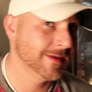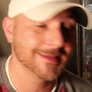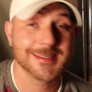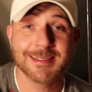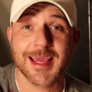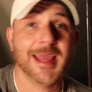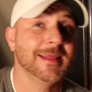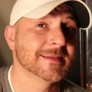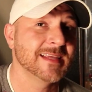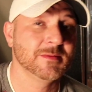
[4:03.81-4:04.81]
To this day,
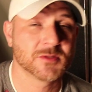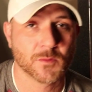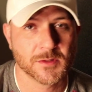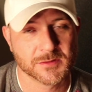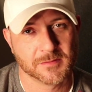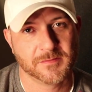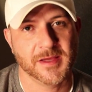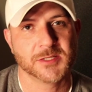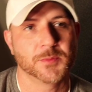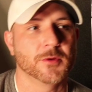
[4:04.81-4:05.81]
the same stories on
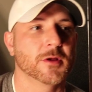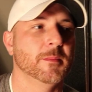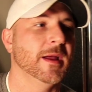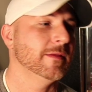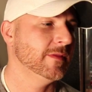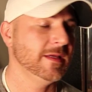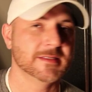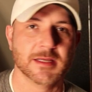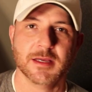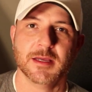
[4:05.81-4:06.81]
Facebook about
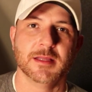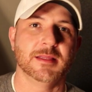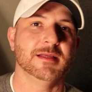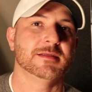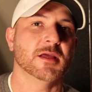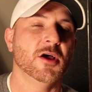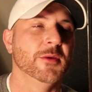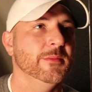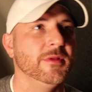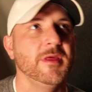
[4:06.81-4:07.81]
these these
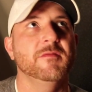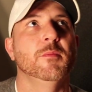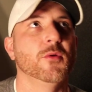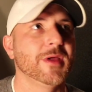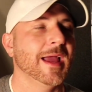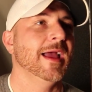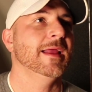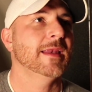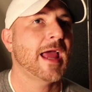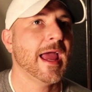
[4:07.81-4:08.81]
unbelievable
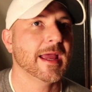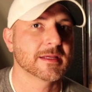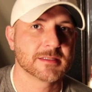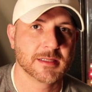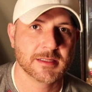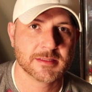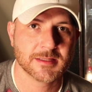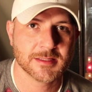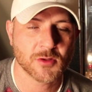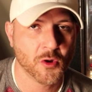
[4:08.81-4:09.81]
kind acts this
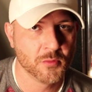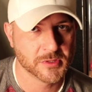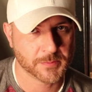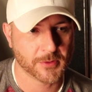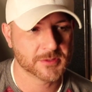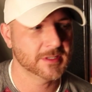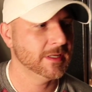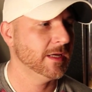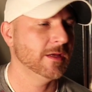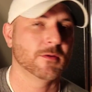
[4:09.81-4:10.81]
this homeless person
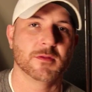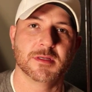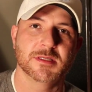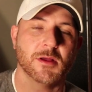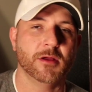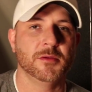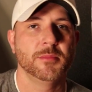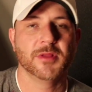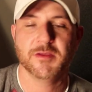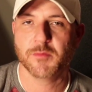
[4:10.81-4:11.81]
did or this
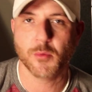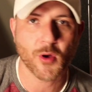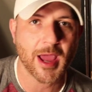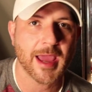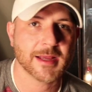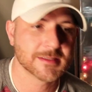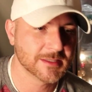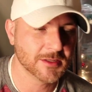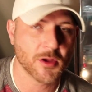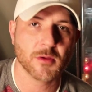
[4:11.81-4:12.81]
unbelievable
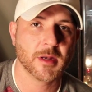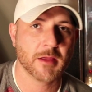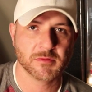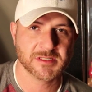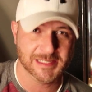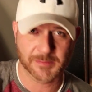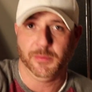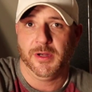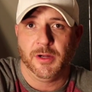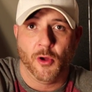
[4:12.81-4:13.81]
acts you know and it was
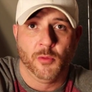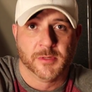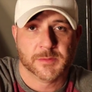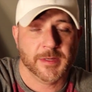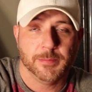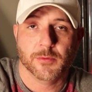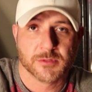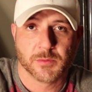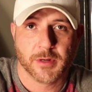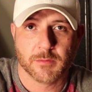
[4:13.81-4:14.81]
exploiting homeless people
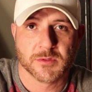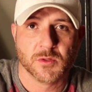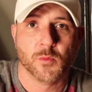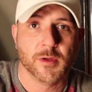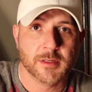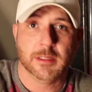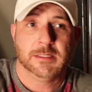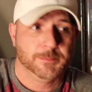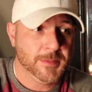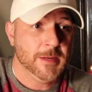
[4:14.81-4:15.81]
was what it was doing
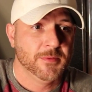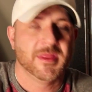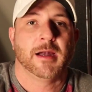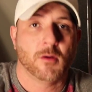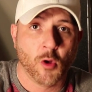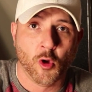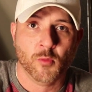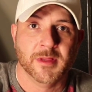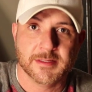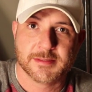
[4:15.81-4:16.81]
these people that are
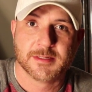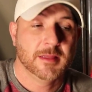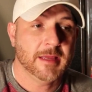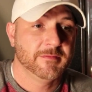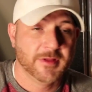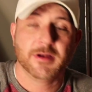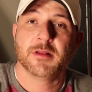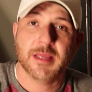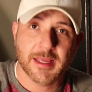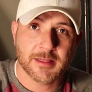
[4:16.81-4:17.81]
homeless they
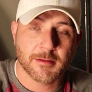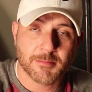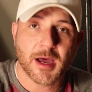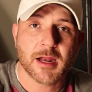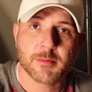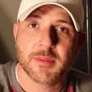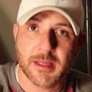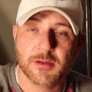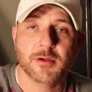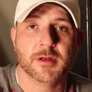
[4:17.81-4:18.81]
literally hit the bottom
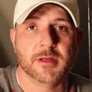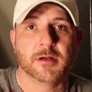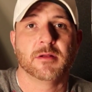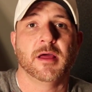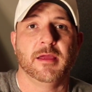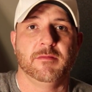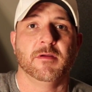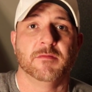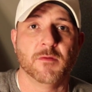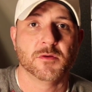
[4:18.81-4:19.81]
they could in their life
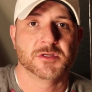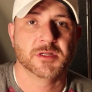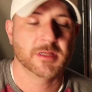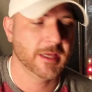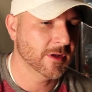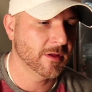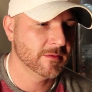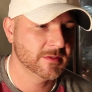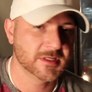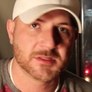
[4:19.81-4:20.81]
unfortunately you
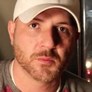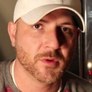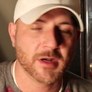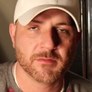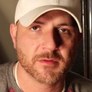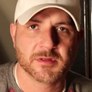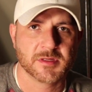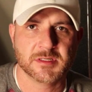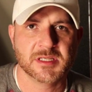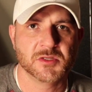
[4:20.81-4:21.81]
know just whatever
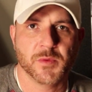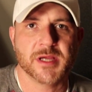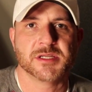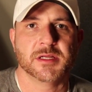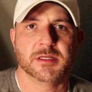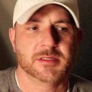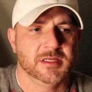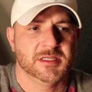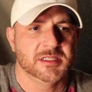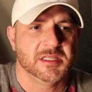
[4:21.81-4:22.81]
the situation is
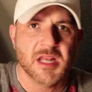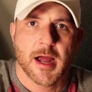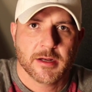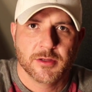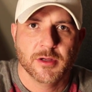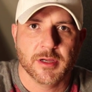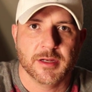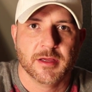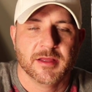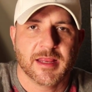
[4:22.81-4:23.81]
it's just not
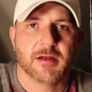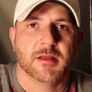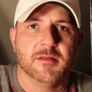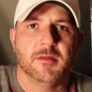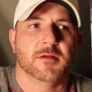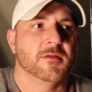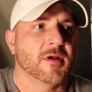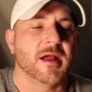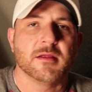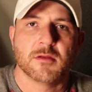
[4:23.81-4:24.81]
good they, they're,
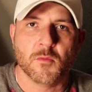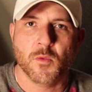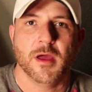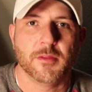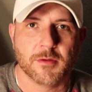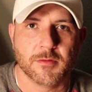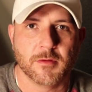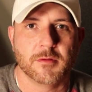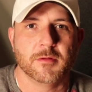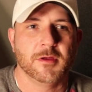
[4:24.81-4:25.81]
they're out in the weather
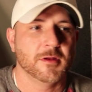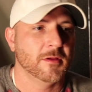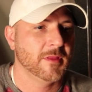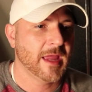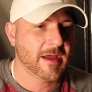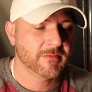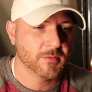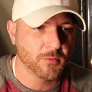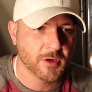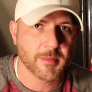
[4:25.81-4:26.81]
they're you know they have
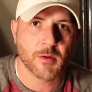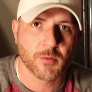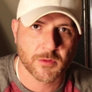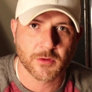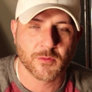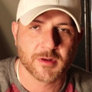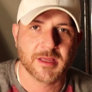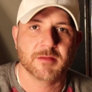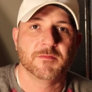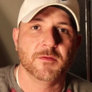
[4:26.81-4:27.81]
to worry about where they're going
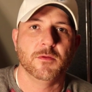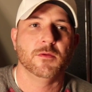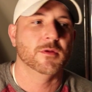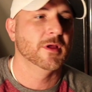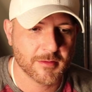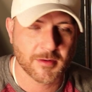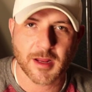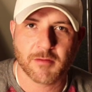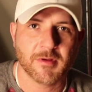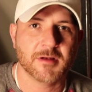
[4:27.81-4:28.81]
to get food they're
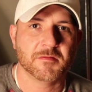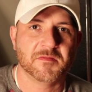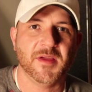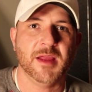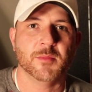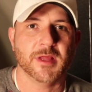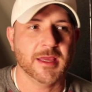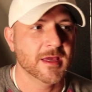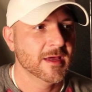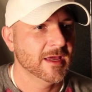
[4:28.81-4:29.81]
not around their family
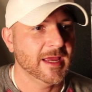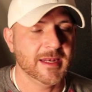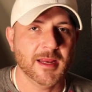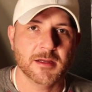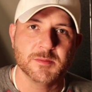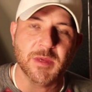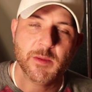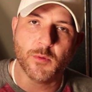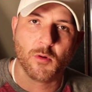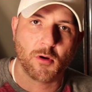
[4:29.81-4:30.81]
and these
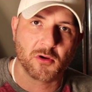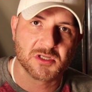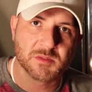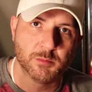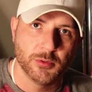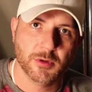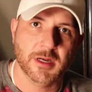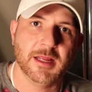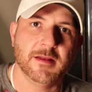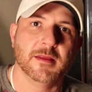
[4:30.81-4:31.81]
people are
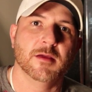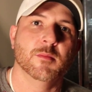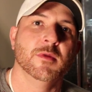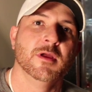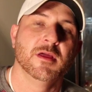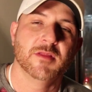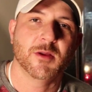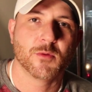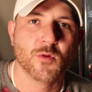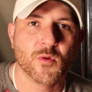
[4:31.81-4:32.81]
exploiting them
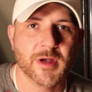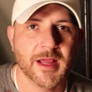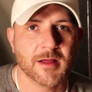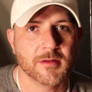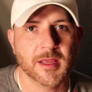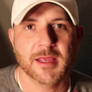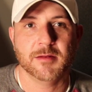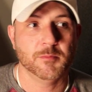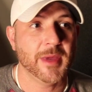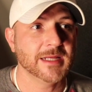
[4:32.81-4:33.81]
they were going out
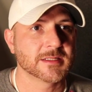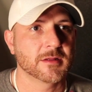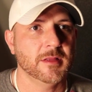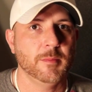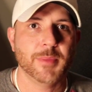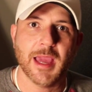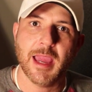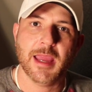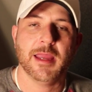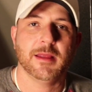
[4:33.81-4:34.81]
and basically
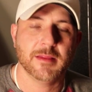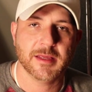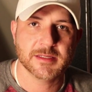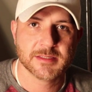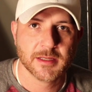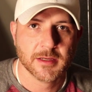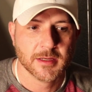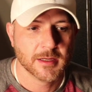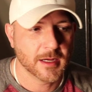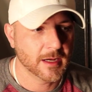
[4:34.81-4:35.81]
paying these
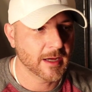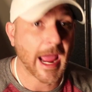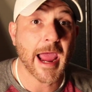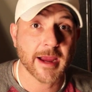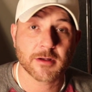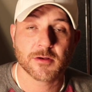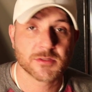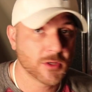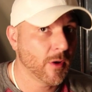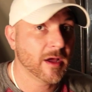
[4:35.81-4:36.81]
uh,
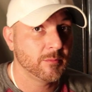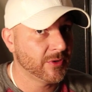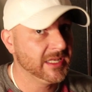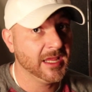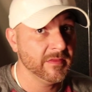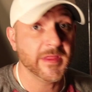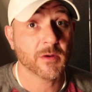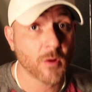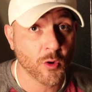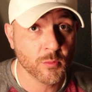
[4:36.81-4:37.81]
actors to go out and pretend they
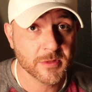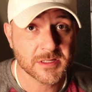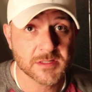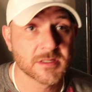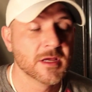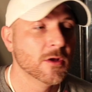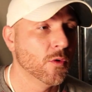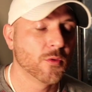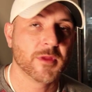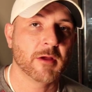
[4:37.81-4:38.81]
were homeless
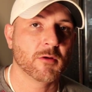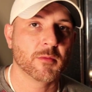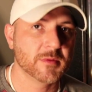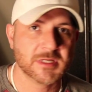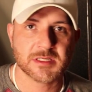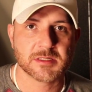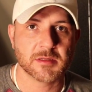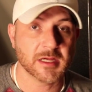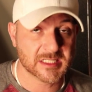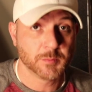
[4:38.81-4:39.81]
or they were
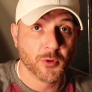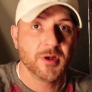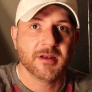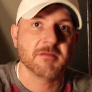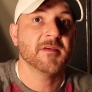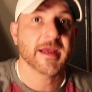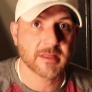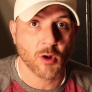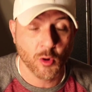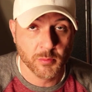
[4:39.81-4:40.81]
just exploiting the fact
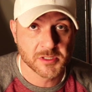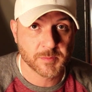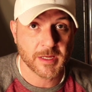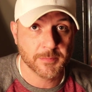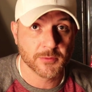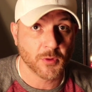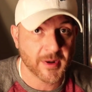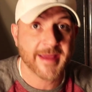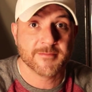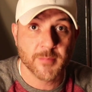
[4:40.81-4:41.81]
that homeless people
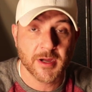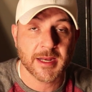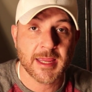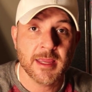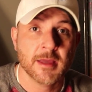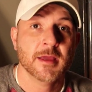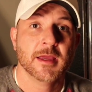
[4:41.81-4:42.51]
don't have money